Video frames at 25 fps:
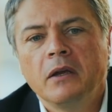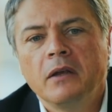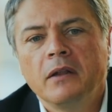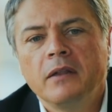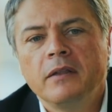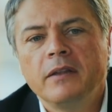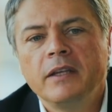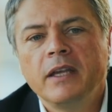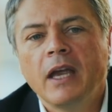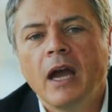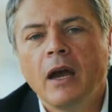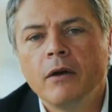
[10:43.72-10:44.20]

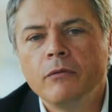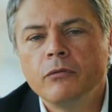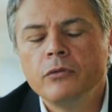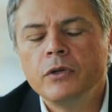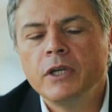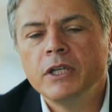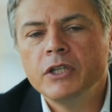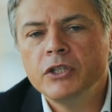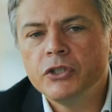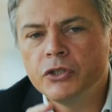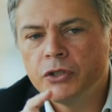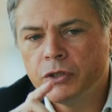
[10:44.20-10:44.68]
the
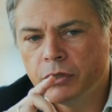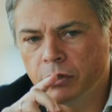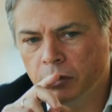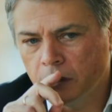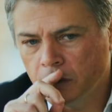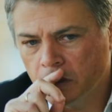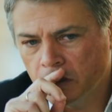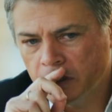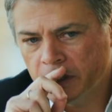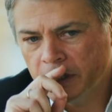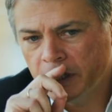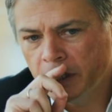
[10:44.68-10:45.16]
average
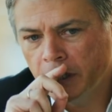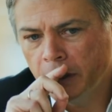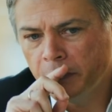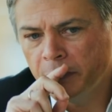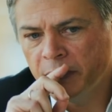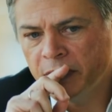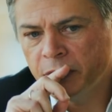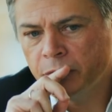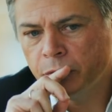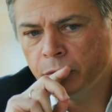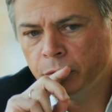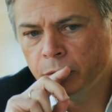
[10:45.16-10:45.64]
uh,
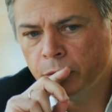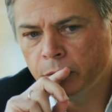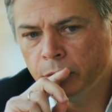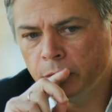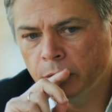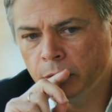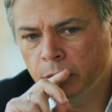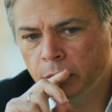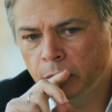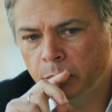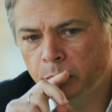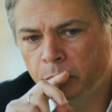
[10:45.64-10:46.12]

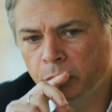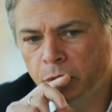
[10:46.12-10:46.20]
kilometer